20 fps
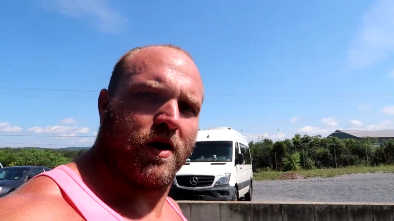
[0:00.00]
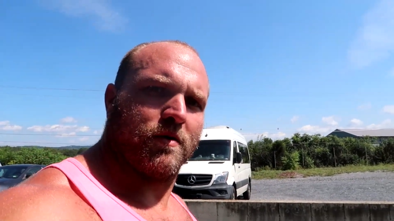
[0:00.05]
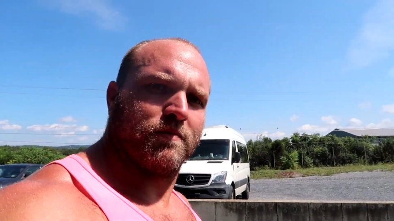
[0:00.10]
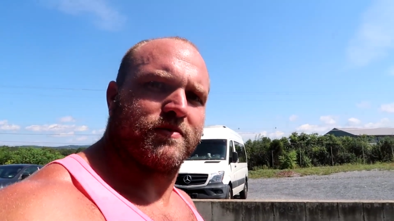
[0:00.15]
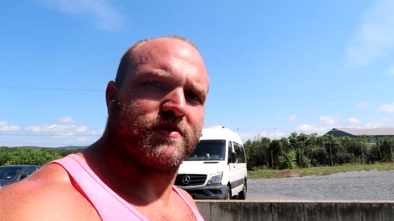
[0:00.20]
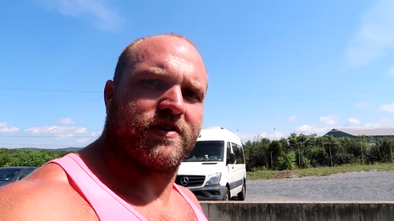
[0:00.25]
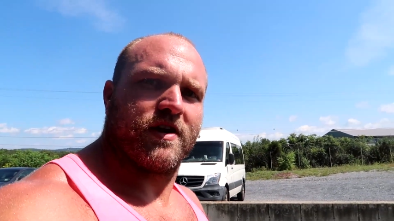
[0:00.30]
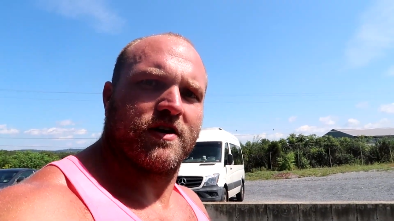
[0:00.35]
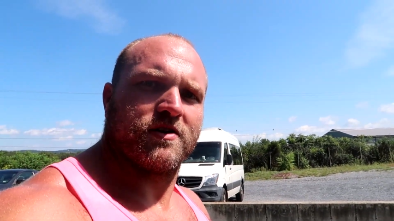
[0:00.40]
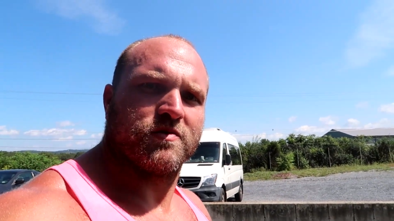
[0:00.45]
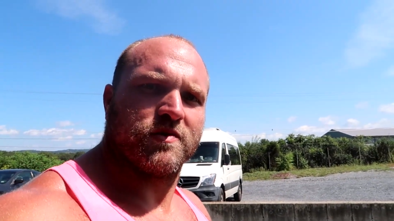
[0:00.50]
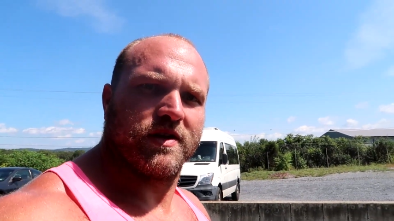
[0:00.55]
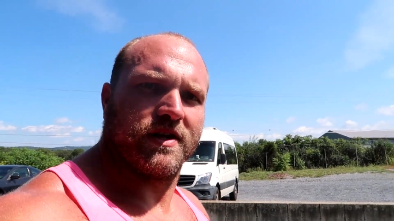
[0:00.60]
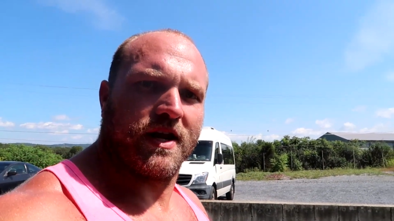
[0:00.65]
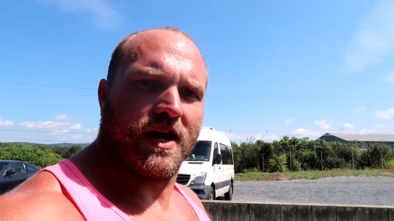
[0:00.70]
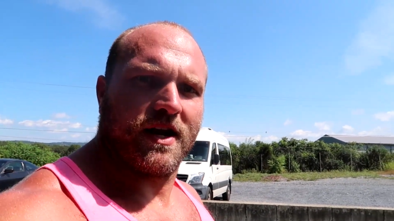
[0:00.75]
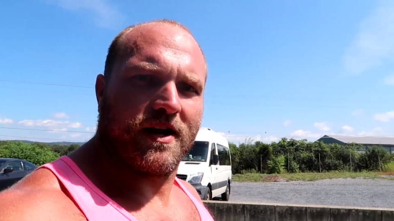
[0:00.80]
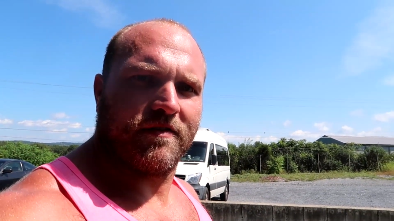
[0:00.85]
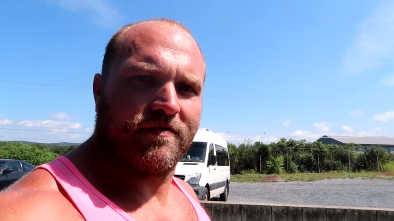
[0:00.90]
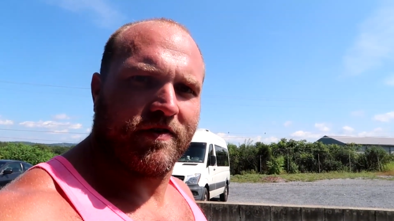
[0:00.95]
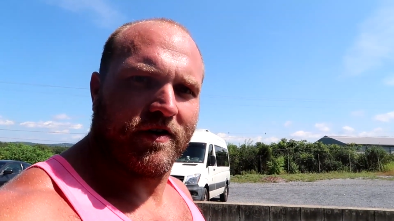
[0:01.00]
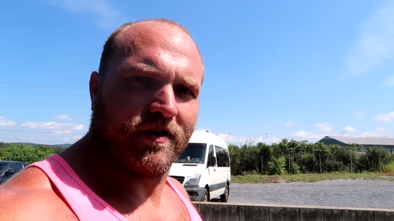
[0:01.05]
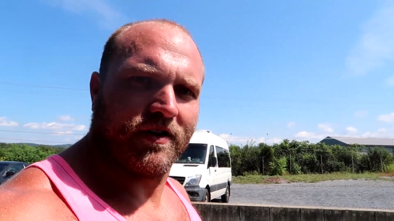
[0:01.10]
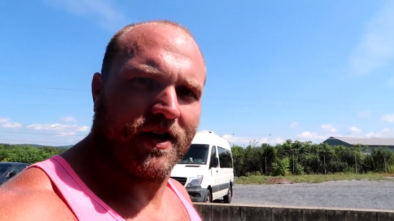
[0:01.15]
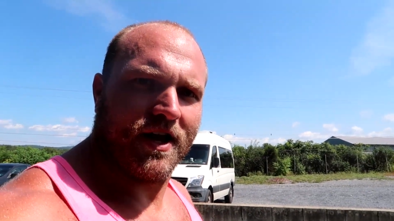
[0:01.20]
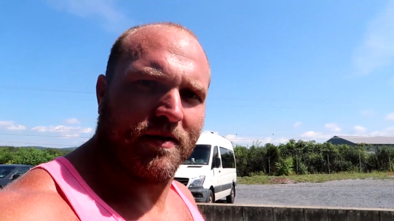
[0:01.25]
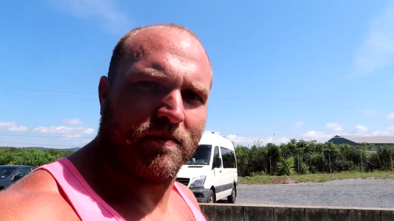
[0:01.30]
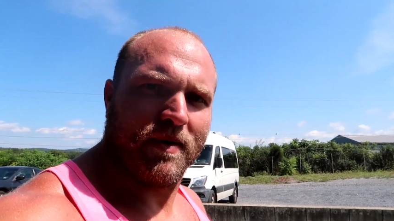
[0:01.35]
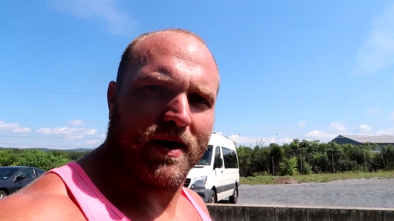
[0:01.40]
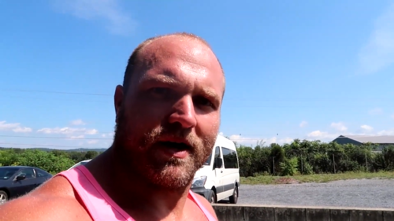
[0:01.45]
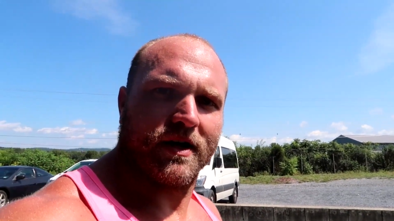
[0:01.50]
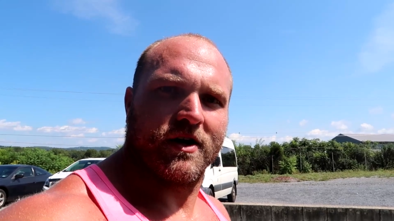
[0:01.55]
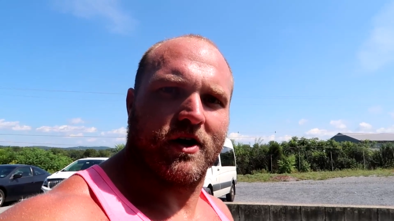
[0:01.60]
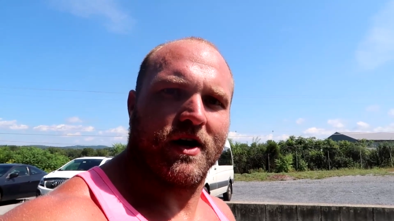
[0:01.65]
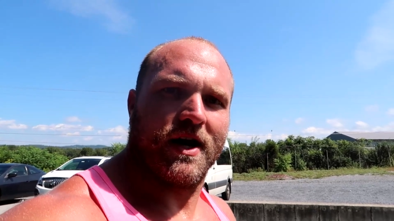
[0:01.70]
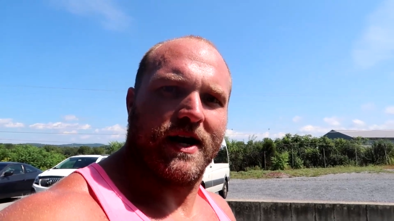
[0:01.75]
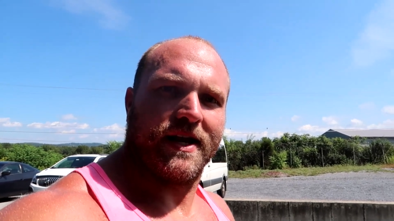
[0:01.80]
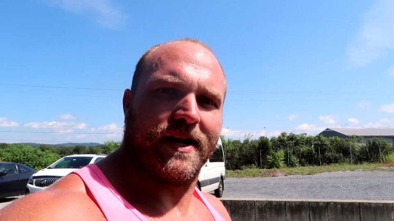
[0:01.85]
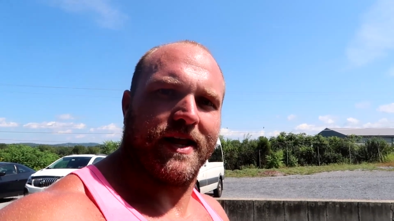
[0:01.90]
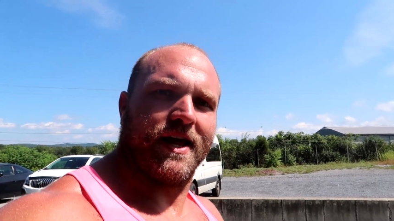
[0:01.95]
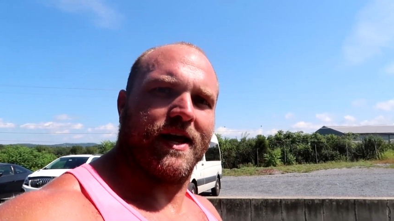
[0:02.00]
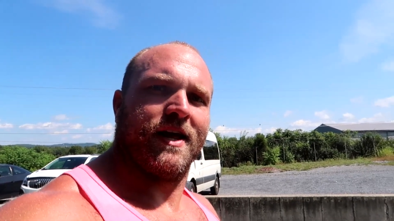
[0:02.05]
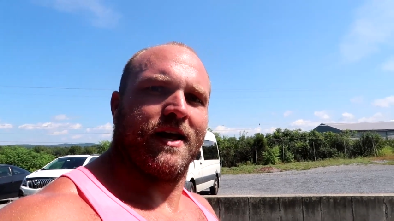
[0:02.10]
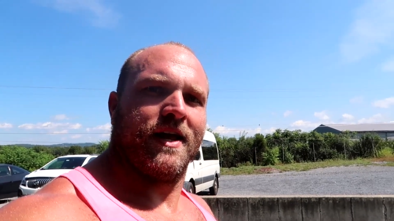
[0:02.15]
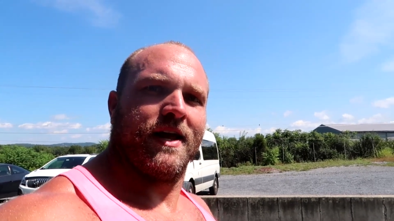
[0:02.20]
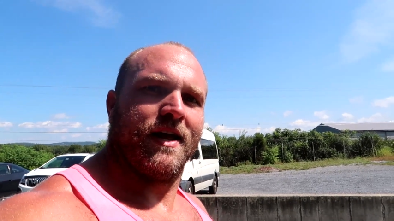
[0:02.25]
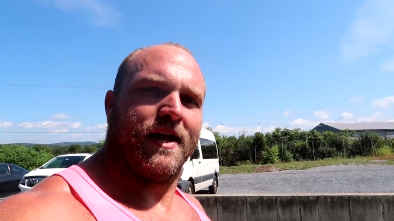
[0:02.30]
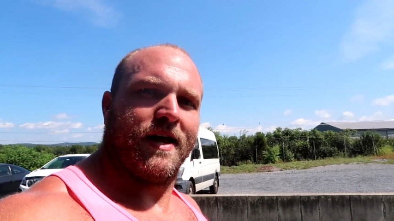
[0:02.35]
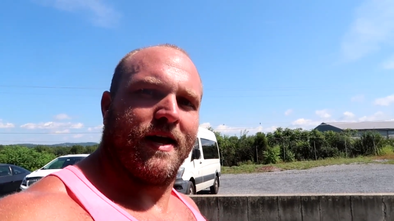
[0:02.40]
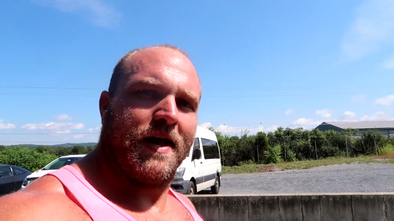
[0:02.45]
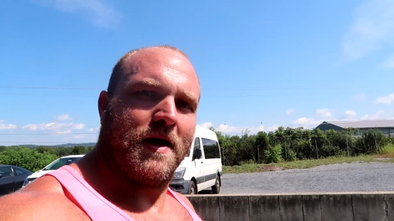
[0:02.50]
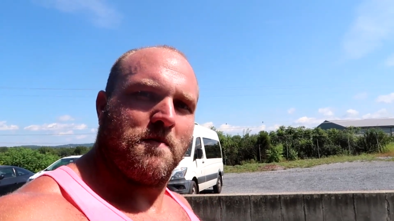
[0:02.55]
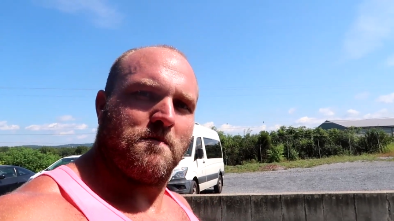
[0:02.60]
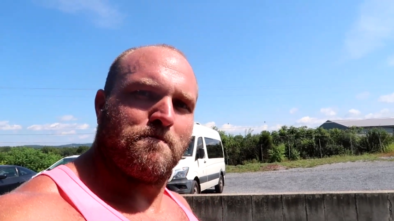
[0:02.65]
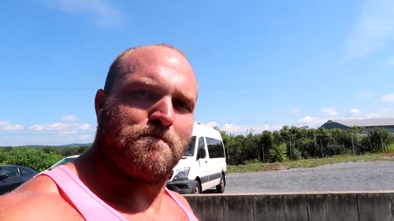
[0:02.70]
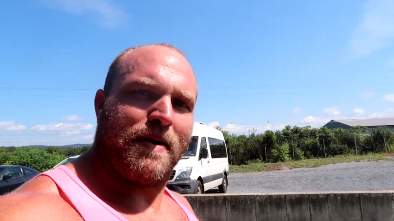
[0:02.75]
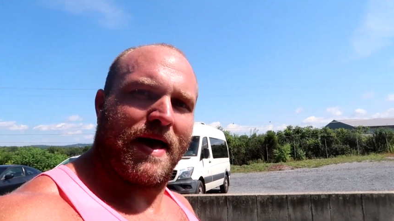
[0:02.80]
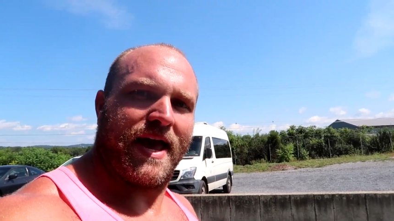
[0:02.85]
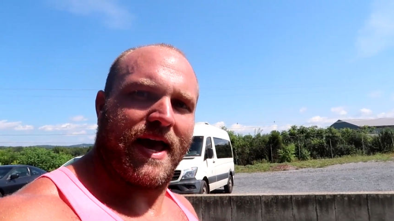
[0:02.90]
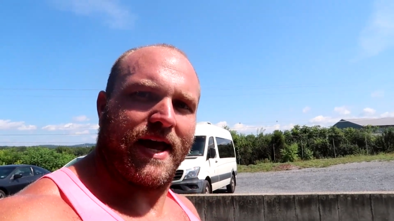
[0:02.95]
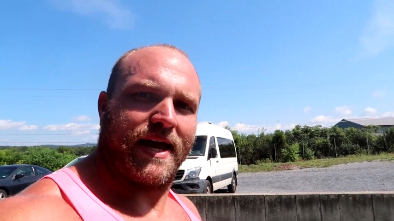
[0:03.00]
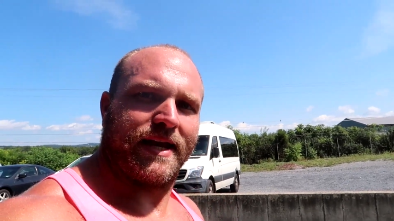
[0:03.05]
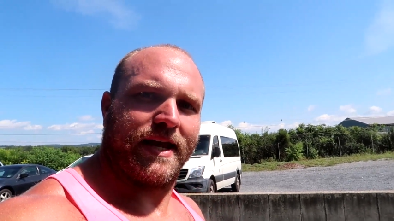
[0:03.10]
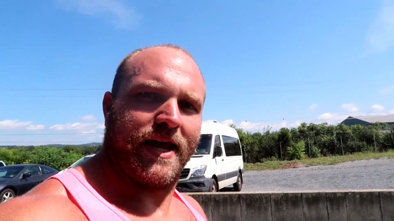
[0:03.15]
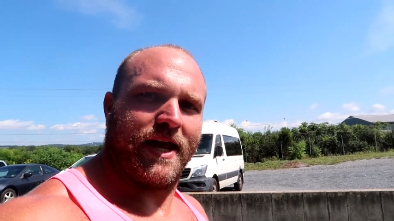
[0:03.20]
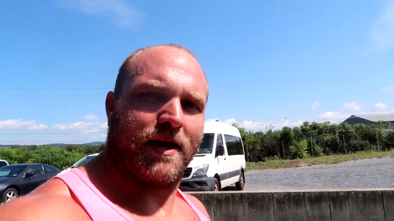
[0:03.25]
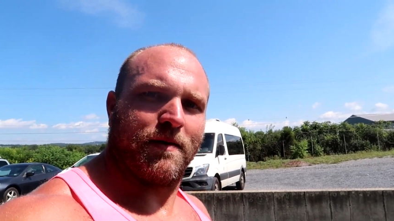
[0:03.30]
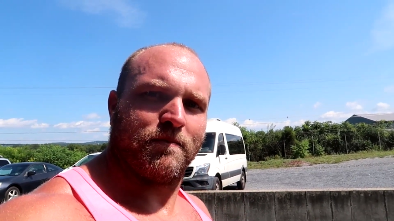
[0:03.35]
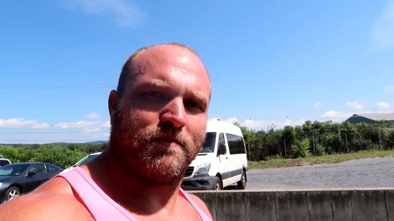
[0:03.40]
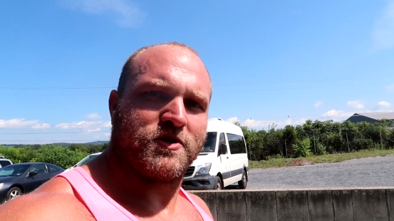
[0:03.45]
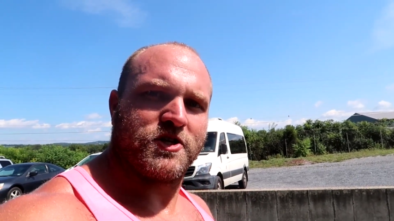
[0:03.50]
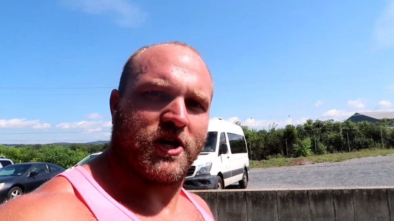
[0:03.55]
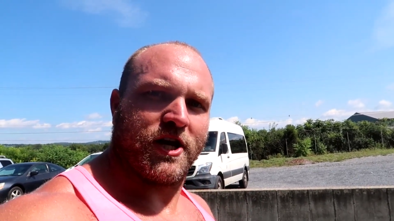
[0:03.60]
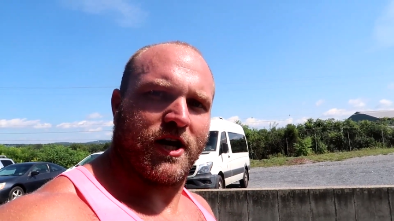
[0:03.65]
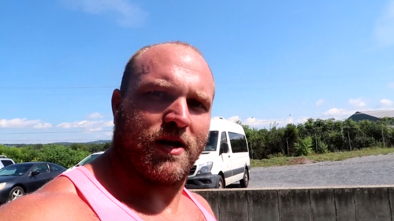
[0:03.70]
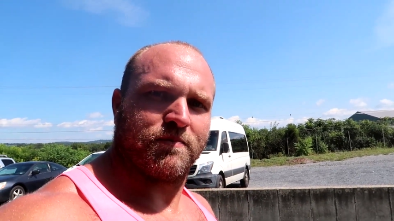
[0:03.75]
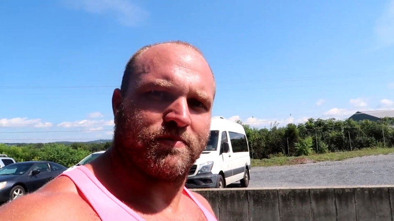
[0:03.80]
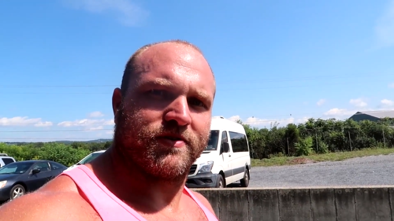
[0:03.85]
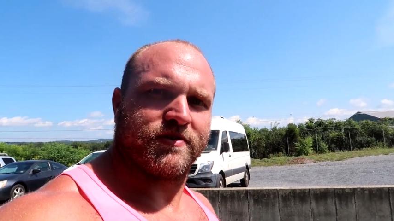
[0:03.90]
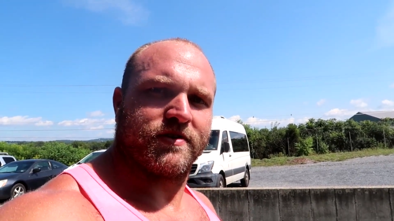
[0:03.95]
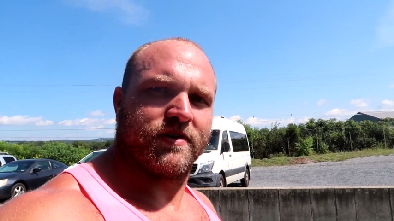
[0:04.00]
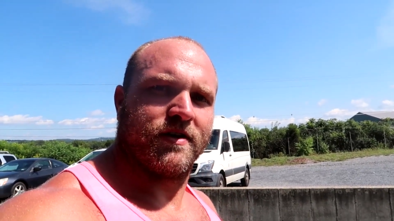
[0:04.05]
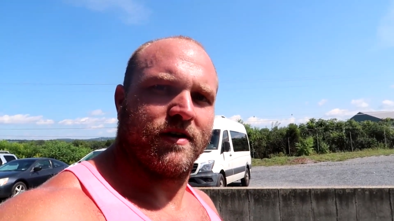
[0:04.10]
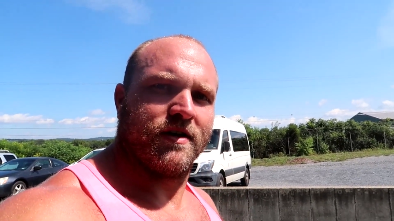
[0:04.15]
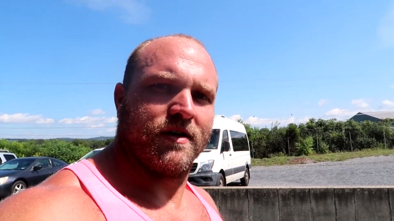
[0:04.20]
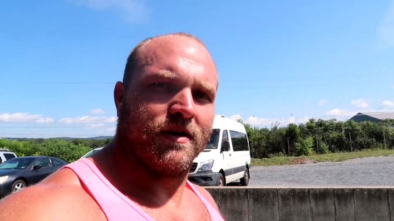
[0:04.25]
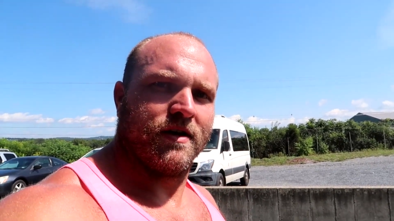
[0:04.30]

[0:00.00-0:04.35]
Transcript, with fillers: pump sesh with an NFL linebacker and a Pan Am Champs